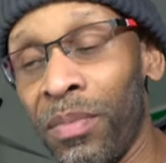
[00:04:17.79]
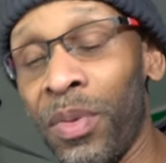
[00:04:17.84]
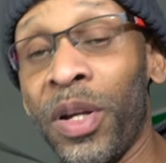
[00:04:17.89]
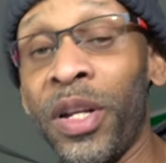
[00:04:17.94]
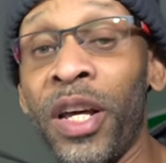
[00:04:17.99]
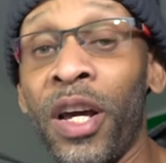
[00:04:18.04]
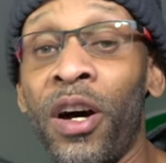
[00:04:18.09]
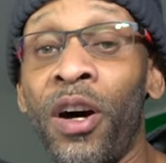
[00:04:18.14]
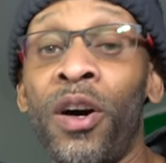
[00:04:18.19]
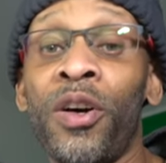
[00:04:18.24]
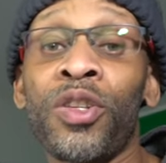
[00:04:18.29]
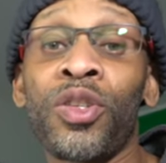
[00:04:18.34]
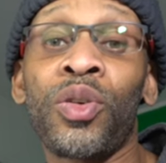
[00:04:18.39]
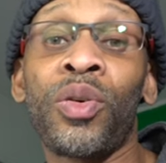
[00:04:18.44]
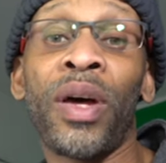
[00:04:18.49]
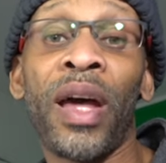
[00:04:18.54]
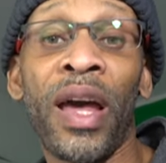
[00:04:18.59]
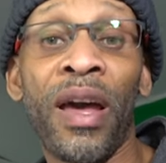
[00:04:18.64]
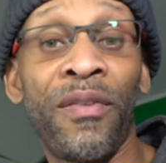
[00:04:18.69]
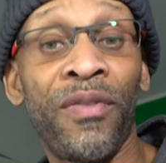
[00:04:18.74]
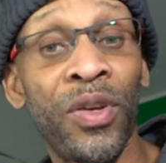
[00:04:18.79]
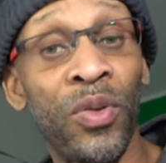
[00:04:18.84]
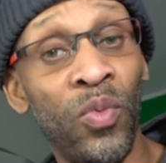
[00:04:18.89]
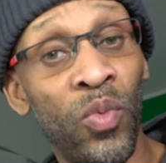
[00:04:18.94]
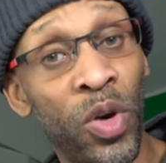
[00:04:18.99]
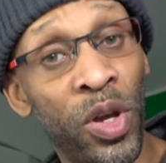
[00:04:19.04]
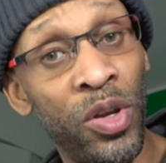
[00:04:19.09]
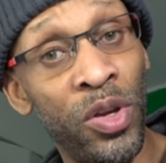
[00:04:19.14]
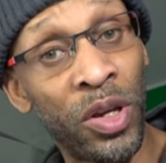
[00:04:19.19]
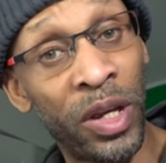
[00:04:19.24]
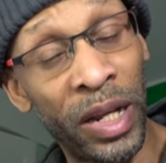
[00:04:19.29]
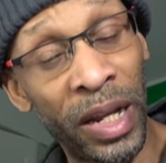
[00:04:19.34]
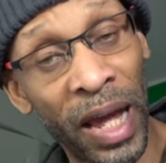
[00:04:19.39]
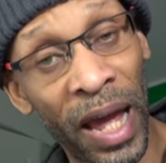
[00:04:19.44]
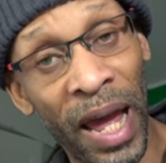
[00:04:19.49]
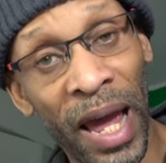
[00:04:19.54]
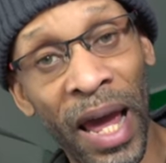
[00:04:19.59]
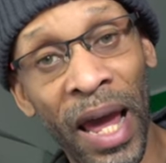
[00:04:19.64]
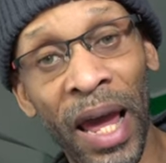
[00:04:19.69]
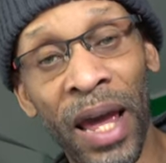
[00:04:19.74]
But they also have it where you can
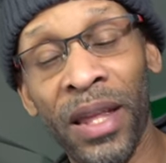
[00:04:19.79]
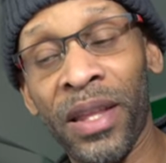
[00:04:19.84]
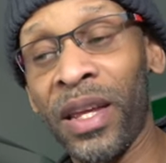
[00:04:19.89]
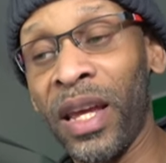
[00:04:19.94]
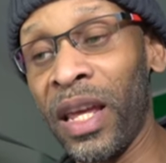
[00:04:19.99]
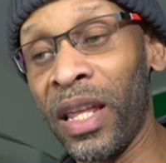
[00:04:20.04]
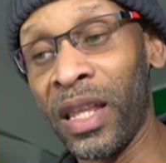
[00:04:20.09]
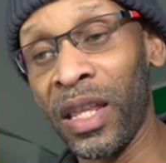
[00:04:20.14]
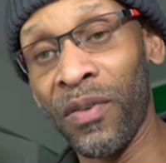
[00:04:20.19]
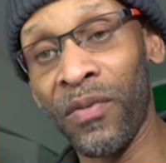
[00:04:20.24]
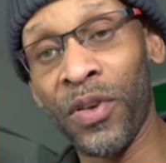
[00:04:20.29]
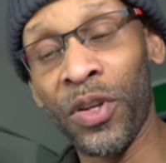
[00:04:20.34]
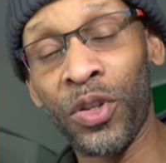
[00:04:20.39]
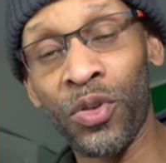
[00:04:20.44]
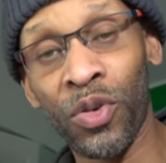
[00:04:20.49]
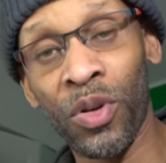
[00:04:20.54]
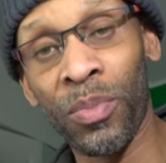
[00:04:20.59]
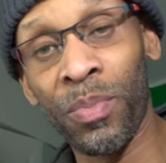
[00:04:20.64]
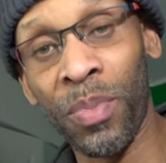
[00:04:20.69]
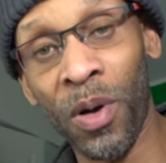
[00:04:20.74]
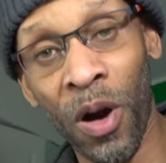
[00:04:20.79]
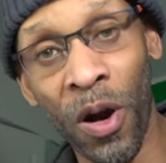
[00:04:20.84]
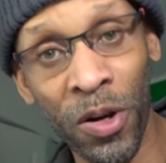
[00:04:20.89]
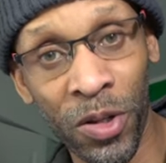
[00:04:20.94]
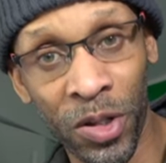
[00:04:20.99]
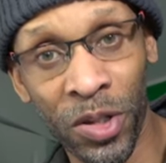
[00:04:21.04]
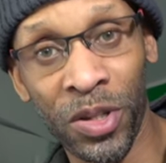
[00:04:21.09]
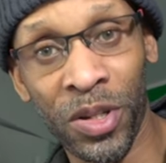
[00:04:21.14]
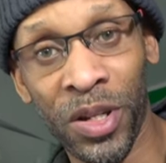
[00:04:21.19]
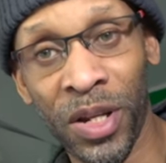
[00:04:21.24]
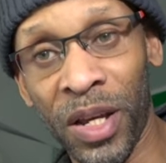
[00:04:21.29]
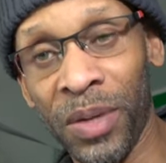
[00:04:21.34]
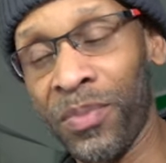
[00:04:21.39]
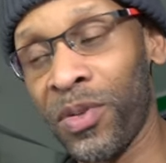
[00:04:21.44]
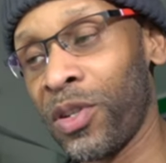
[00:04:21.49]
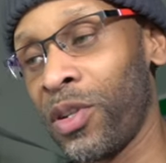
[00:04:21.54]
add individual parts to them.